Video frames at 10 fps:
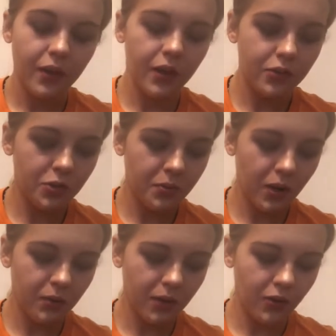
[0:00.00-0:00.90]
Should
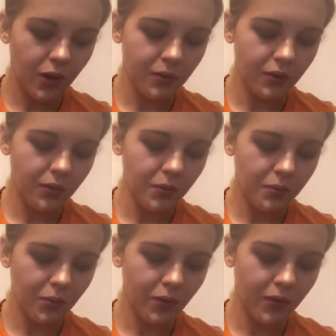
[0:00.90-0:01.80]
probably grab a little bit
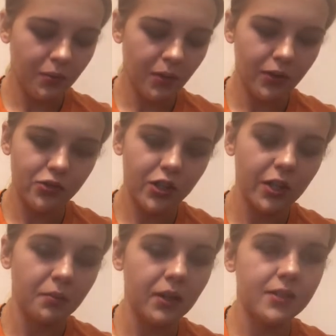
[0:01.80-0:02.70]
more in that brown shade
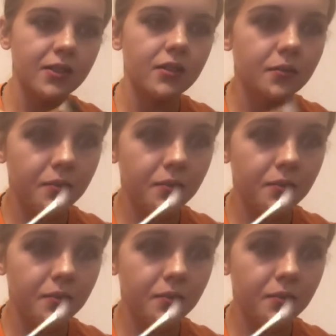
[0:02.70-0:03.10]
and mix it.